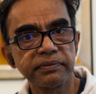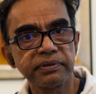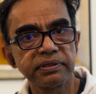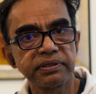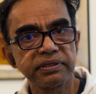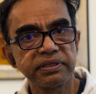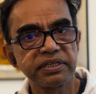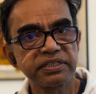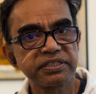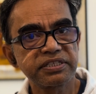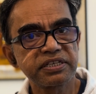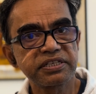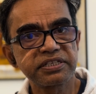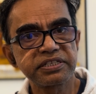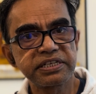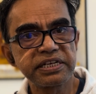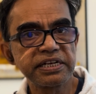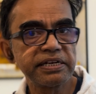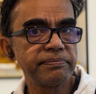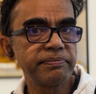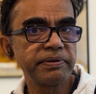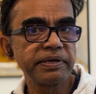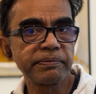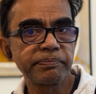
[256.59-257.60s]
This is
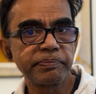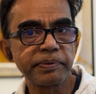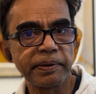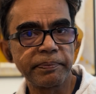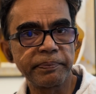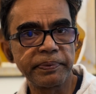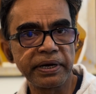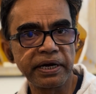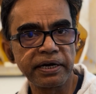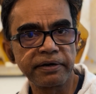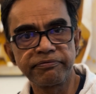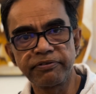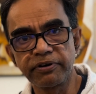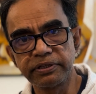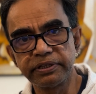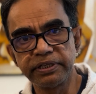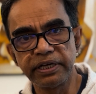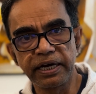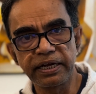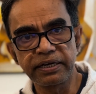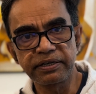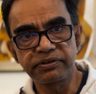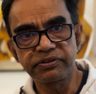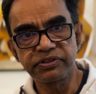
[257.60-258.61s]
still being prepared for
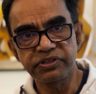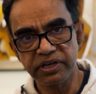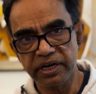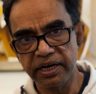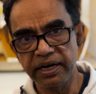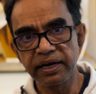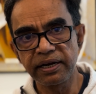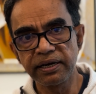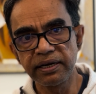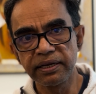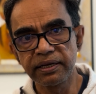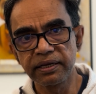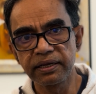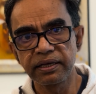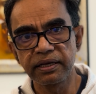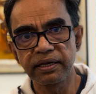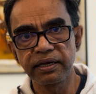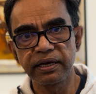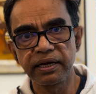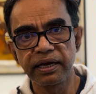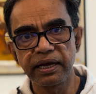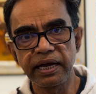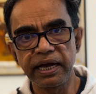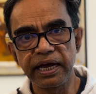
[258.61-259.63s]
the trial
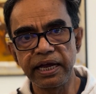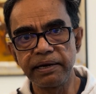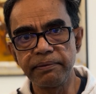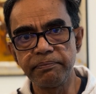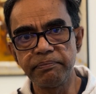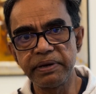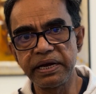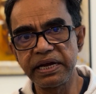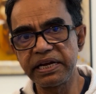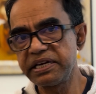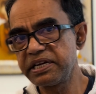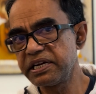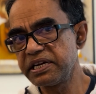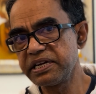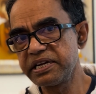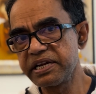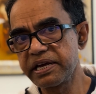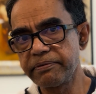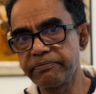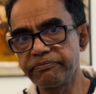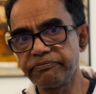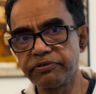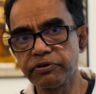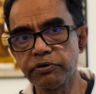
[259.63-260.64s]
and may need
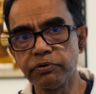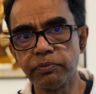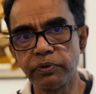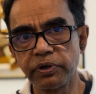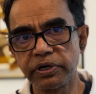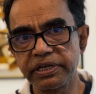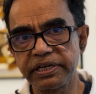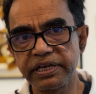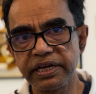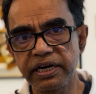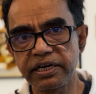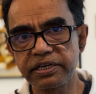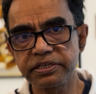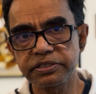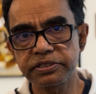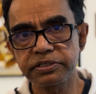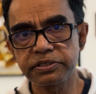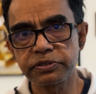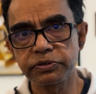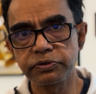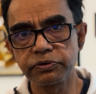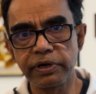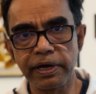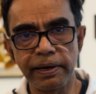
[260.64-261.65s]
a few more years
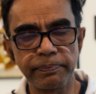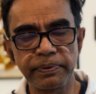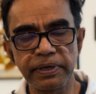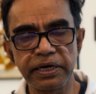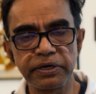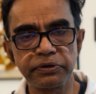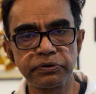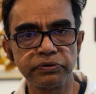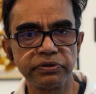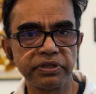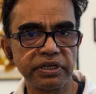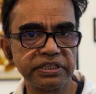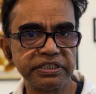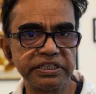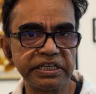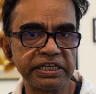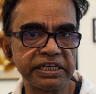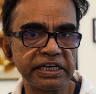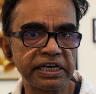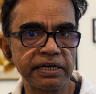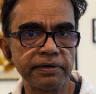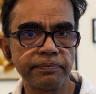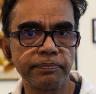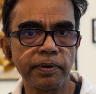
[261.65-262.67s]
to apply to the
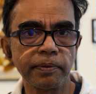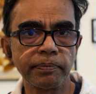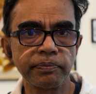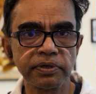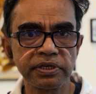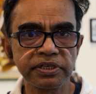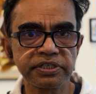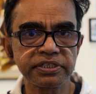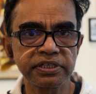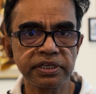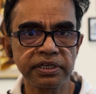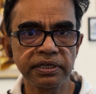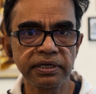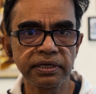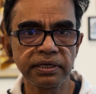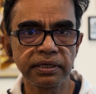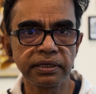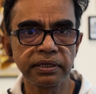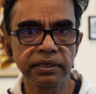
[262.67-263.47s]
general population.